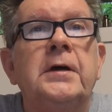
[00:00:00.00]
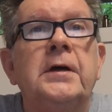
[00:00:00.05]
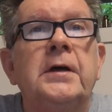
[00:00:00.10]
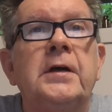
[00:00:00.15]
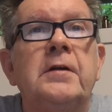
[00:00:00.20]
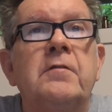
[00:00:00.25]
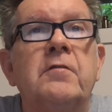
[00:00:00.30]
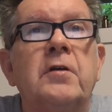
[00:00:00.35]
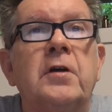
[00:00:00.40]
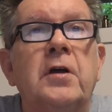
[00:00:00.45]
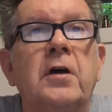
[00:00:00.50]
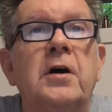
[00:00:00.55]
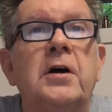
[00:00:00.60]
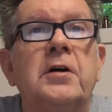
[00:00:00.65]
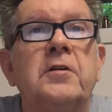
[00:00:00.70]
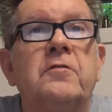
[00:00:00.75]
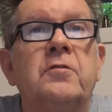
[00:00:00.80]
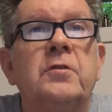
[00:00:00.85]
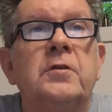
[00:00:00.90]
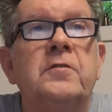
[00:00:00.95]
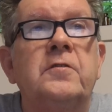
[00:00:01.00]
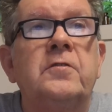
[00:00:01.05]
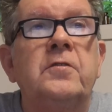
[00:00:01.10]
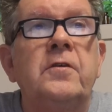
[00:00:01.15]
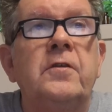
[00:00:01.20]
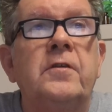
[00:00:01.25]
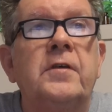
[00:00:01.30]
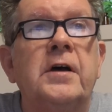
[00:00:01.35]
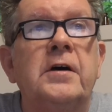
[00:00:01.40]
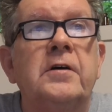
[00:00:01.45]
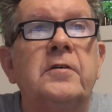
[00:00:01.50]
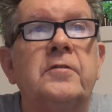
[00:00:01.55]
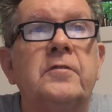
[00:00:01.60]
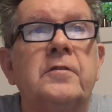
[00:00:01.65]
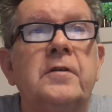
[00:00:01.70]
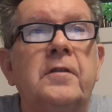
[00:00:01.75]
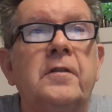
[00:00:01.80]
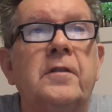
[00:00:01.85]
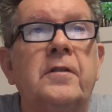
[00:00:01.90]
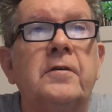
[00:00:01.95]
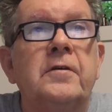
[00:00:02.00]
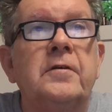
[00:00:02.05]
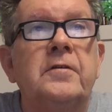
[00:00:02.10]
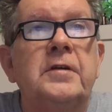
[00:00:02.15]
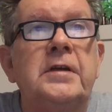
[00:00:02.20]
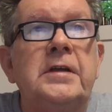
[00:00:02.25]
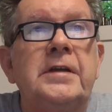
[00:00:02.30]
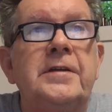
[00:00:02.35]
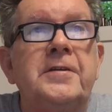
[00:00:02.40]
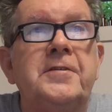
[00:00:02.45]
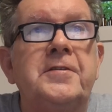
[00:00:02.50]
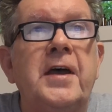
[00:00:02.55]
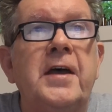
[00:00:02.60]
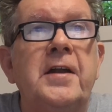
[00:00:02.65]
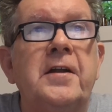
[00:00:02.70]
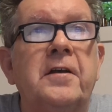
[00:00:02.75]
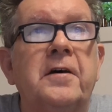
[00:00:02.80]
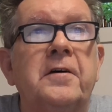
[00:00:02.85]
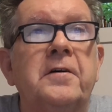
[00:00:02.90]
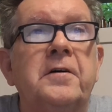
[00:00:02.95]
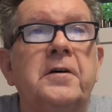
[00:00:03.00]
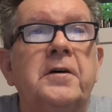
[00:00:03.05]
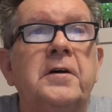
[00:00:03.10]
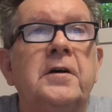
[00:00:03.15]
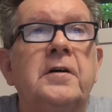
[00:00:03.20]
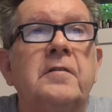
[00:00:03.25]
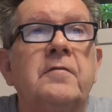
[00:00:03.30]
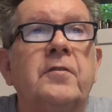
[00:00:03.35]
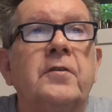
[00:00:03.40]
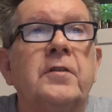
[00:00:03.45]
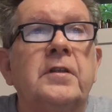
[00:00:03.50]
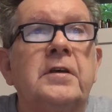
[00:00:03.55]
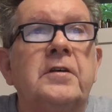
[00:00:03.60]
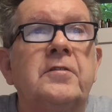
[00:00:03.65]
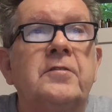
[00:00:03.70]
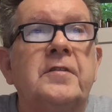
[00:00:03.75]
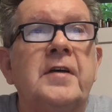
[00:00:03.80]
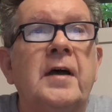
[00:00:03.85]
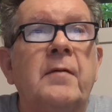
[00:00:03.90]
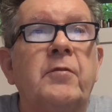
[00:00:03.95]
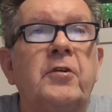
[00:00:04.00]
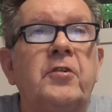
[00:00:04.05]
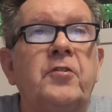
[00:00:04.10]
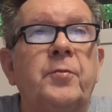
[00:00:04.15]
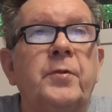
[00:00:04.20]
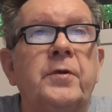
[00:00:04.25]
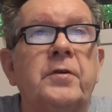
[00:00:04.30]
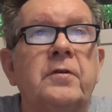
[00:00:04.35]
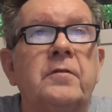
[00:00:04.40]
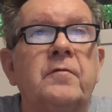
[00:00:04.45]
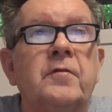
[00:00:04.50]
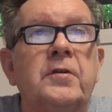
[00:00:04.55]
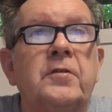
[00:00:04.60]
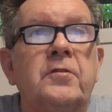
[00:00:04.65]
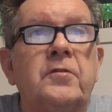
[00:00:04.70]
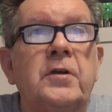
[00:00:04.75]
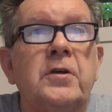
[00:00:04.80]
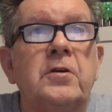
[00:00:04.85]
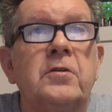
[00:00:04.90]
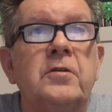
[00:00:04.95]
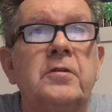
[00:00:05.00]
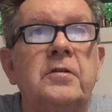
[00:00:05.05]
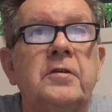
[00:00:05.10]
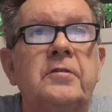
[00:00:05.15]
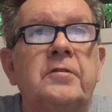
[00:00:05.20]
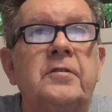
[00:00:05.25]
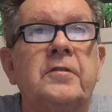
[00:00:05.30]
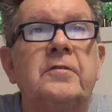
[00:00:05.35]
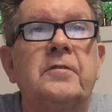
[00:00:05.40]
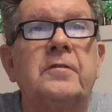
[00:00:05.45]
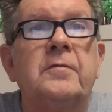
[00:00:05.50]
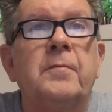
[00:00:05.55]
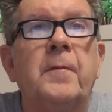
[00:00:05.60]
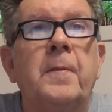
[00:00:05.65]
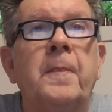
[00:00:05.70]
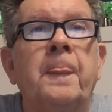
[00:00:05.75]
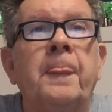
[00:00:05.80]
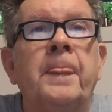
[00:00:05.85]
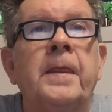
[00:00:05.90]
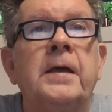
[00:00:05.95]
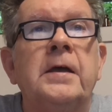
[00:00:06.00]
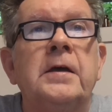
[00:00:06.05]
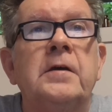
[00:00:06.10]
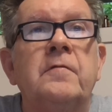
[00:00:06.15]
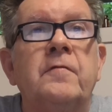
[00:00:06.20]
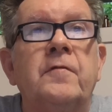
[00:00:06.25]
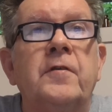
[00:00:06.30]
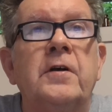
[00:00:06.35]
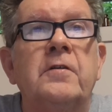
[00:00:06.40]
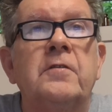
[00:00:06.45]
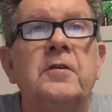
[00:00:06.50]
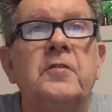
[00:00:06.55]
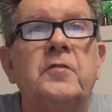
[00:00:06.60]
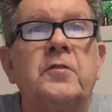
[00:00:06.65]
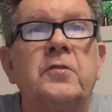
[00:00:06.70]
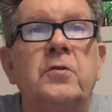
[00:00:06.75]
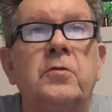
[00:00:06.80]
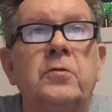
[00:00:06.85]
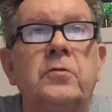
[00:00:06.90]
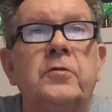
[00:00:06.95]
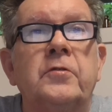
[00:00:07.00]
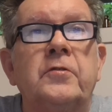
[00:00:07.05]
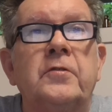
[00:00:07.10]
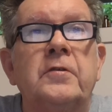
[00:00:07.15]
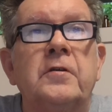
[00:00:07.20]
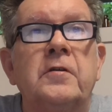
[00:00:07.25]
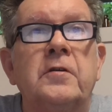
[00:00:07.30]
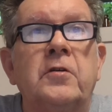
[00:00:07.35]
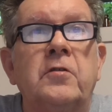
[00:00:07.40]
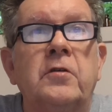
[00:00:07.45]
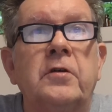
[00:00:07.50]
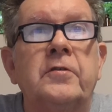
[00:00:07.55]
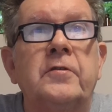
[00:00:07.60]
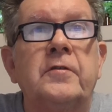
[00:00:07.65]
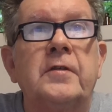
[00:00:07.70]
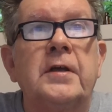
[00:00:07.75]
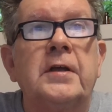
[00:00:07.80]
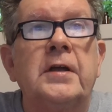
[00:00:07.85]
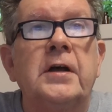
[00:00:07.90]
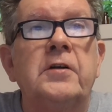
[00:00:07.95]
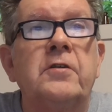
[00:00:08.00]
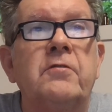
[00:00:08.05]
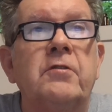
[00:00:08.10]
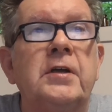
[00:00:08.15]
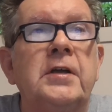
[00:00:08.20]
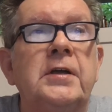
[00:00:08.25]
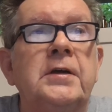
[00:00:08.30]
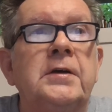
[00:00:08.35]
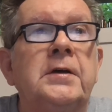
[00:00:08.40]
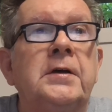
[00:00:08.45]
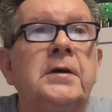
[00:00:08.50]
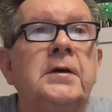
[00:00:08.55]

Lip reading: in regard to a 2013 tender for the establishment of a security system in various courts across the country.